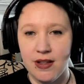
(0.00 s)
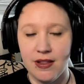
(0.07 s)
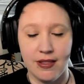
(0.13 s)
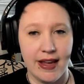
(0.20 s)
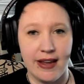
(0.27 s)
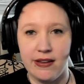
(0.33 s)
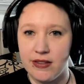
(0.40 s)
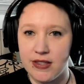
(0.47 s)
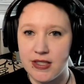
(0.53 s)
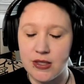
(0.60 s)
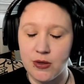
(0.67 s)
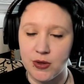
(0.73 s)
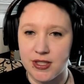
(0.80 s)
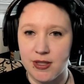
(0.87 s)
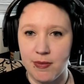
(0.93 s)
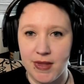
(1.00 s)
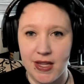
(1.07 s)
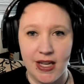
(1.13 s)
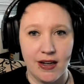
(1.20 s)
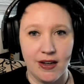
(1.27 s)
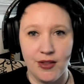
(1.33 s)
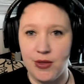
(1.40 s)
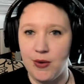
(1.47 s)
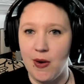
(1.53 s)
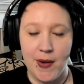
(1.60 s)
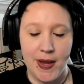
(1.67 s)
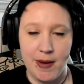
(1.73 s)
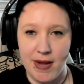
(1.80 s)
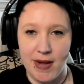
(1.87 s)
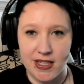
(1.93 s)
lengths or something, I'll throw
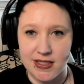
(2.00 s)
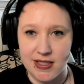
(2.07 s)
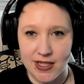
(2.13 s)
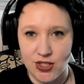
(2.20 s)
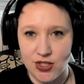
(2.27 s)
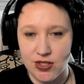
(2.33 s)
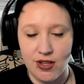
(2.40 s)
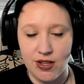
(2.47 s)
on a backstitch